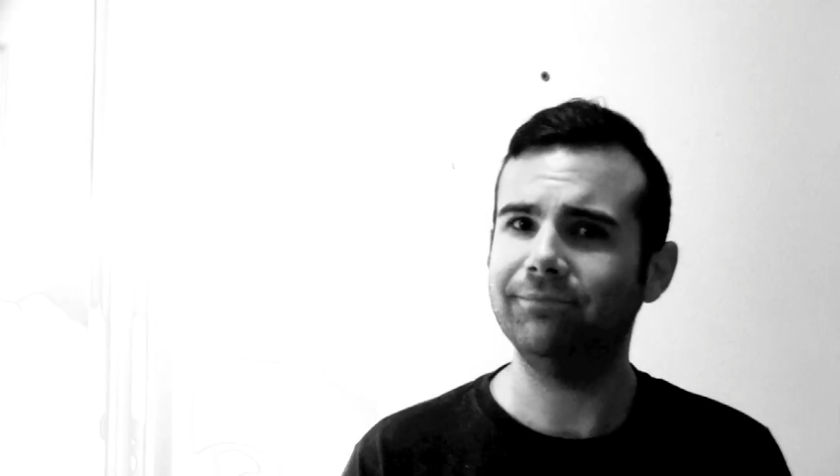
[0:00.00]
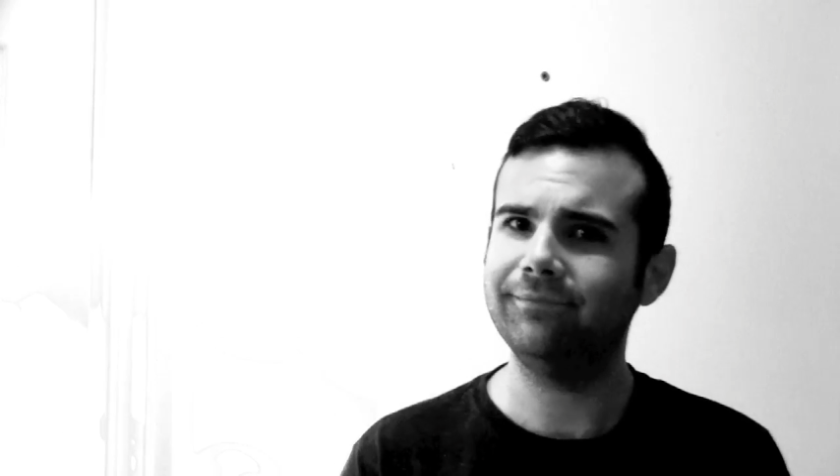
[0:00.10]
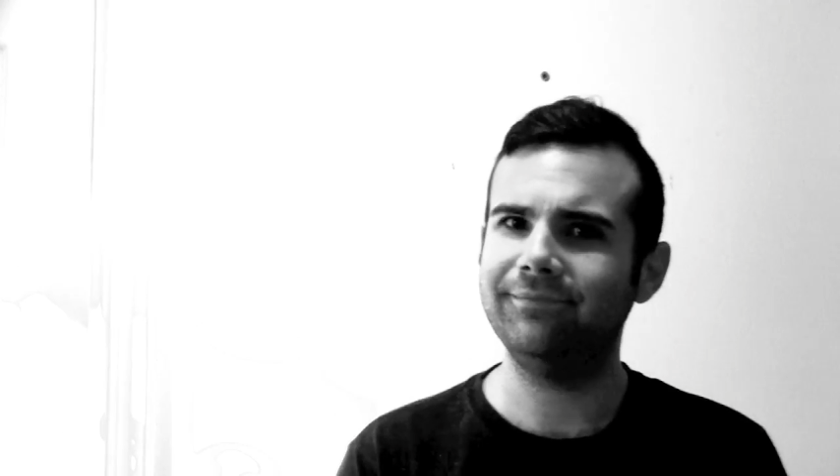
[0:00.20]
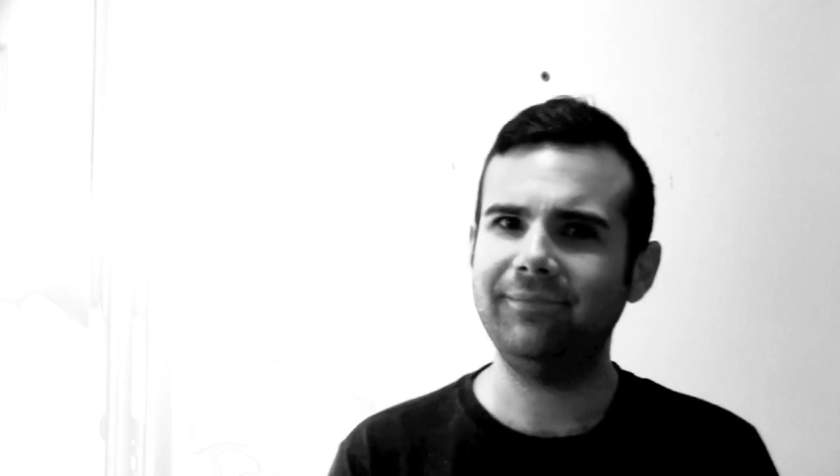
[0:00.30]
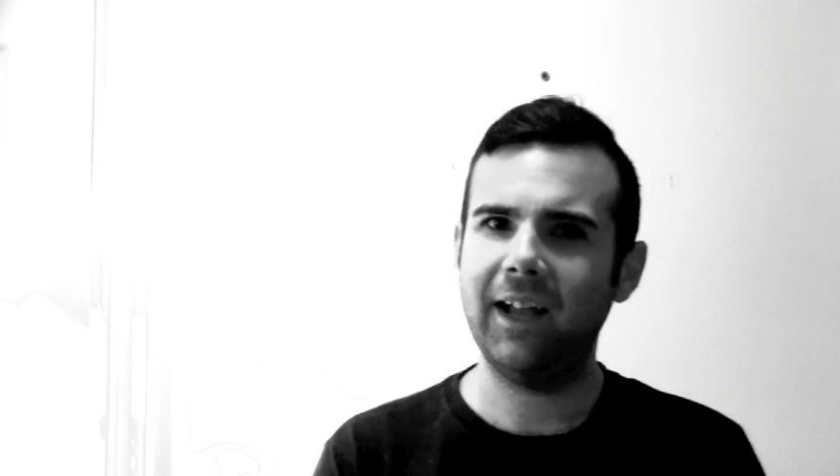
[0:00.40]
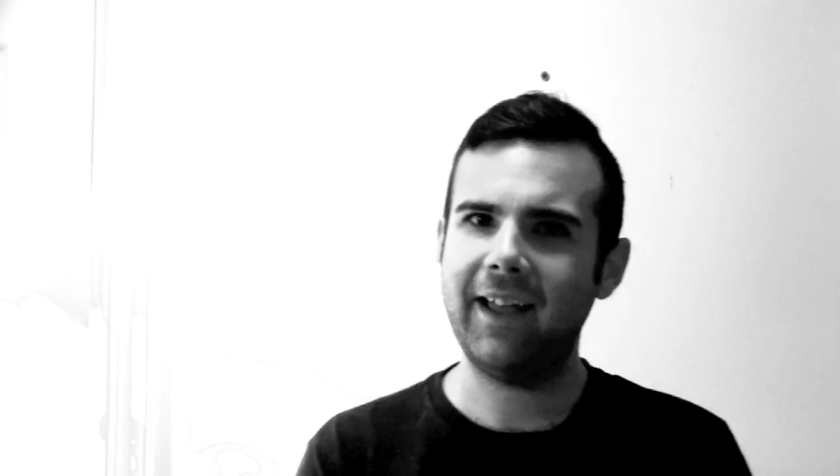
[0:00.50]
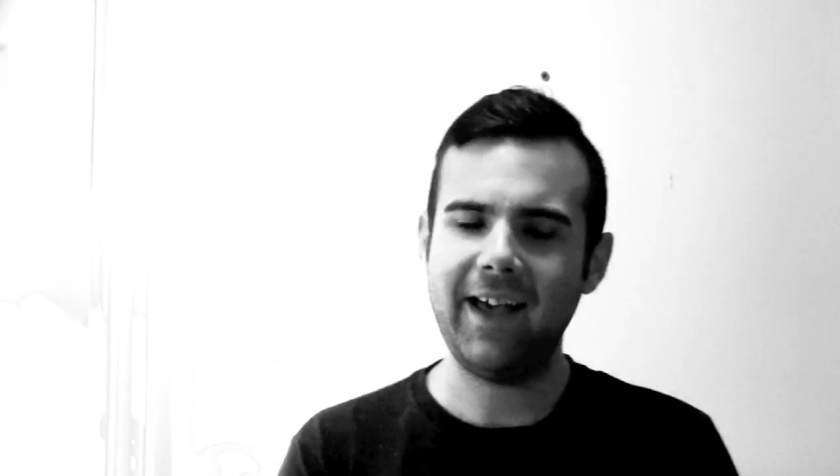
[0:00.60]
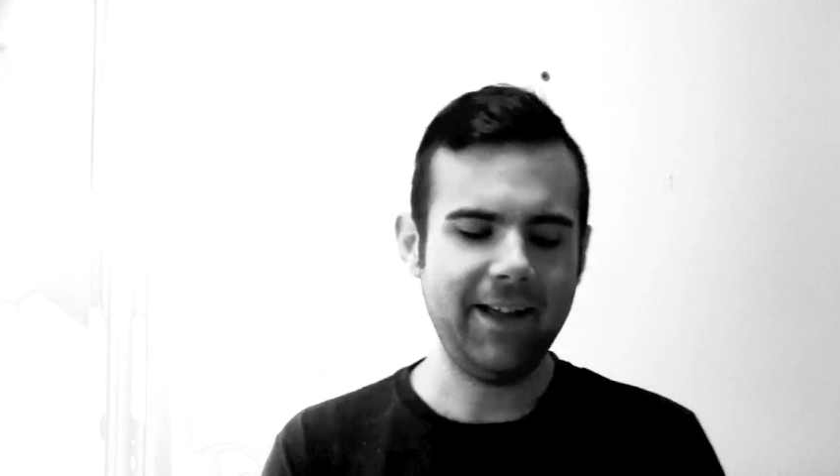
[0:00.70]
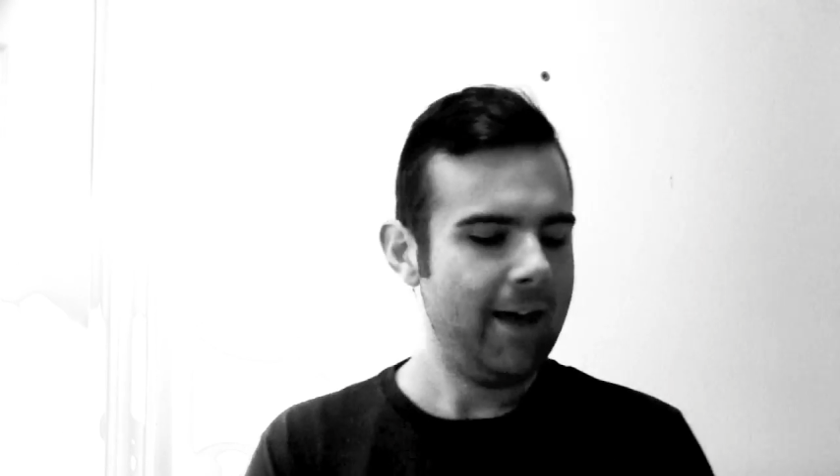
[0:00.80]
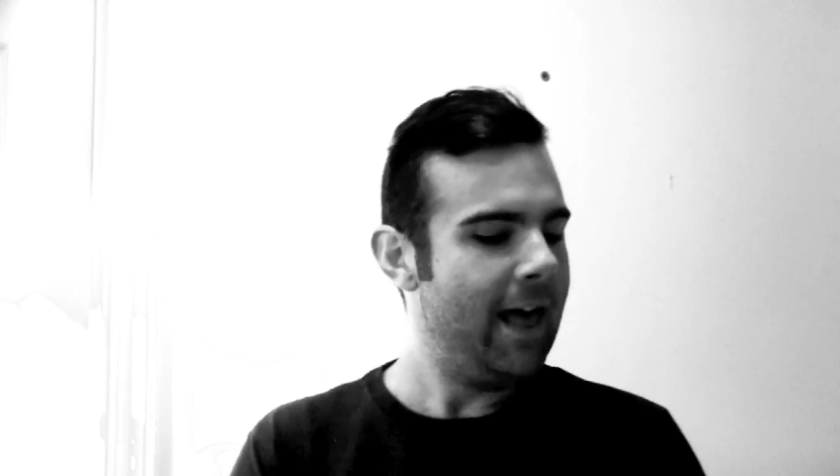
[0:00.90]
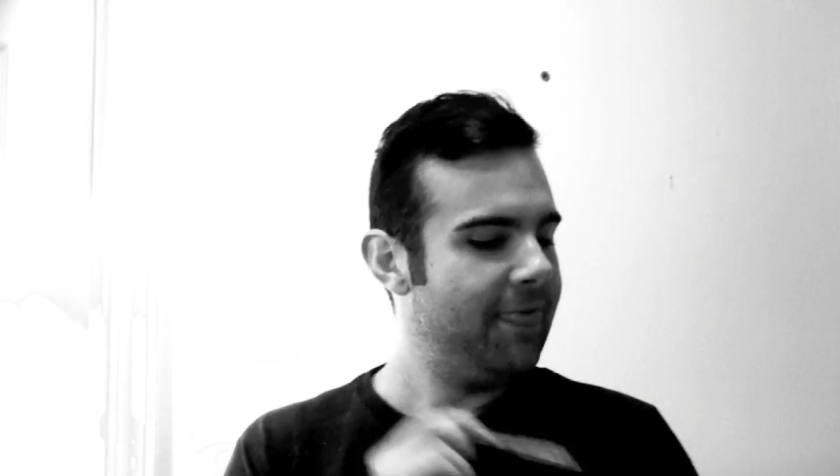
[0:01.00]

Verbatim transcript: mm-hmm, okay,